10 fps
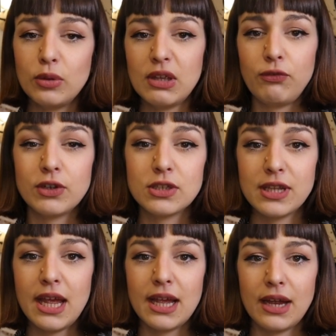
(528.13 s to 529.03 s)
was it for
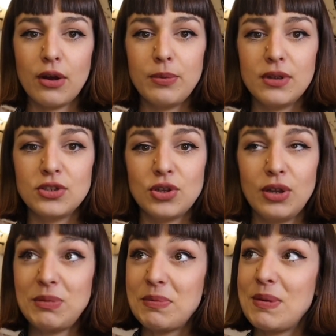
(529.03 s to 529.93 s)
today. I hope you
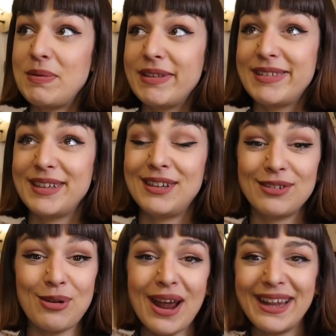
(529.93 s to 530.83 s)
enjoyed. My baby is still
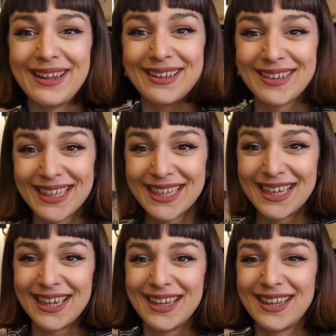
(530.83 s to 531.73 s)
not crying.
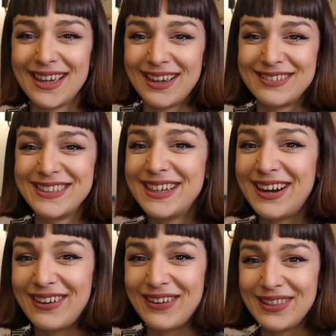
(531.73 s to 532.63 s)
We
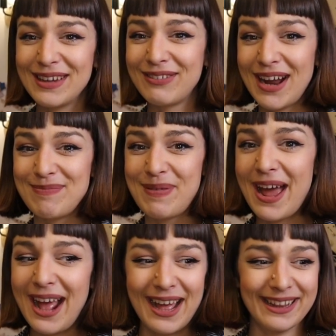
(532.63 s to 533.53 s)
are on the right
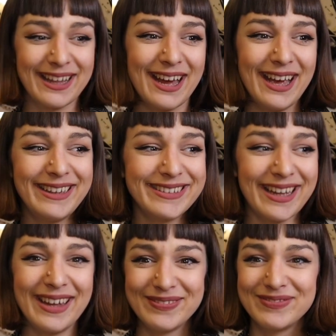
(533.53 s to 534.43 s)
path, guys.
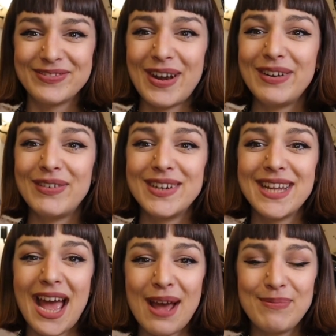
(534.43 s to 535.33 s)
I'm very, very
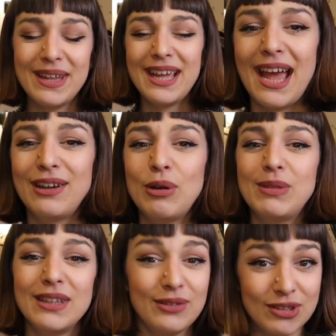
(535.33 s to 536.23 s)
happy. I hope
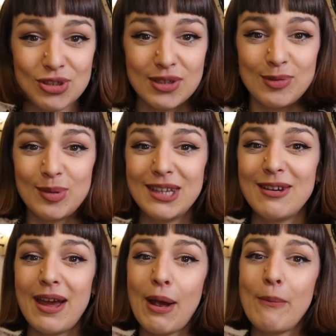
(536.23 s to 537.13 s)
that you enjoyed this video.
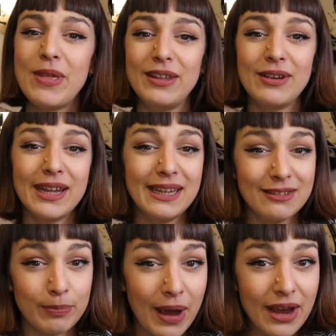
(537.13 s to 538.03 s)
I hope that you get
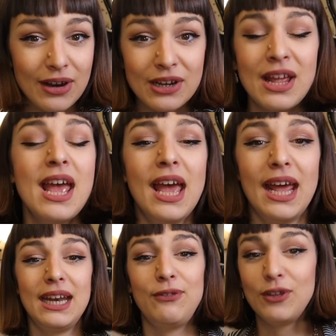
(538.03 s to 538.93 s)
inspired.
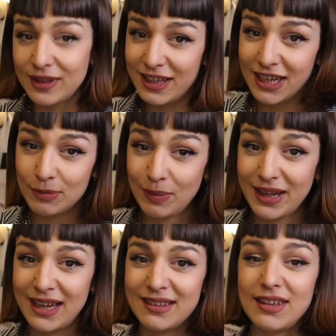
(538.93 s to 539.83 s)
And if you did,
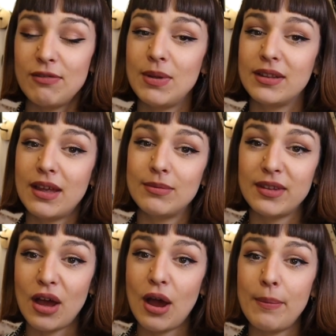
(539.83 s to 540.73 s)
please give me a
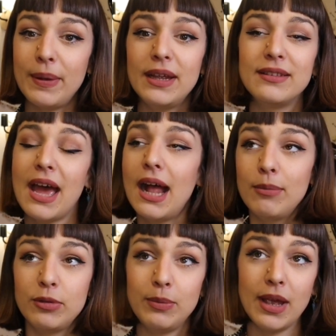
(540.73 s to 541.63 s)
thumbs up. It
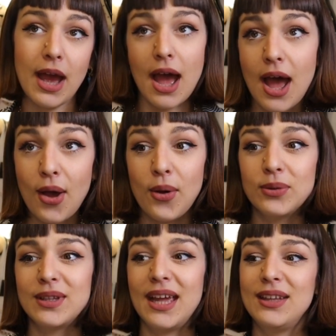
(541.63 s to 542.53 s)
helps me
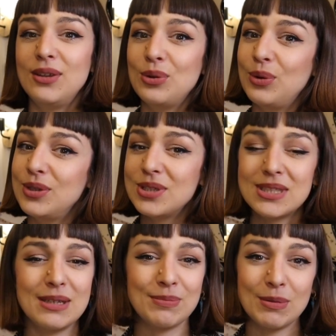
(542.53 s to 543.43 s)
out. And, you know, it just
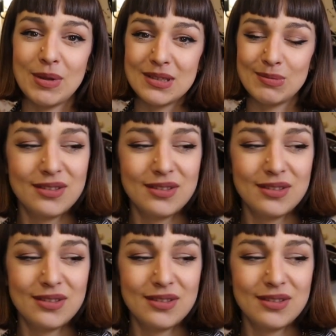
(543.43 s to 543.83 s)
simply makes me